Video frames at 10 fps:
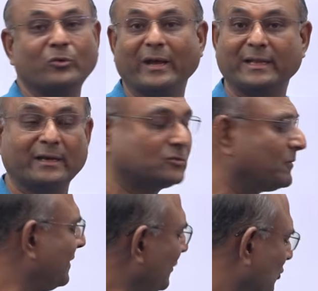together. So
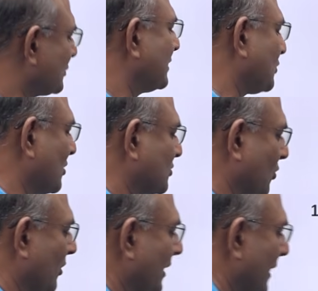we'll use this
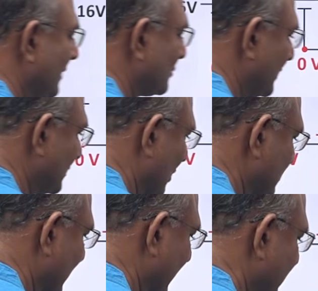also. So this
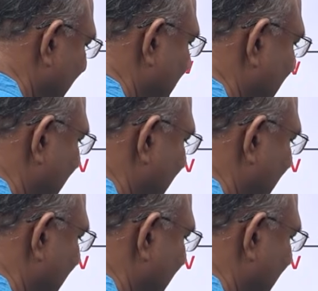also gives us the